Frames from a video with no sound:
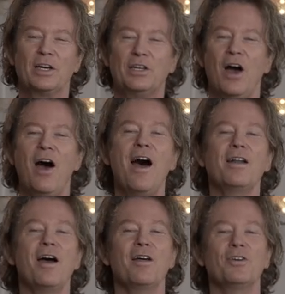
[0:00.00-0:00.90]

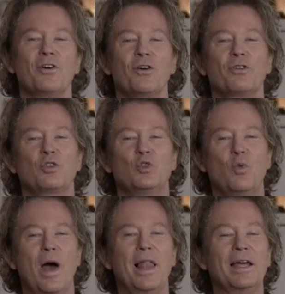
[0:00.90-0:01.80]
God on earth
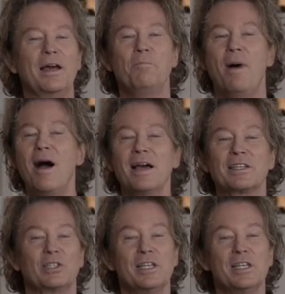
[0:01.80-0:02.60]
dwelling among us.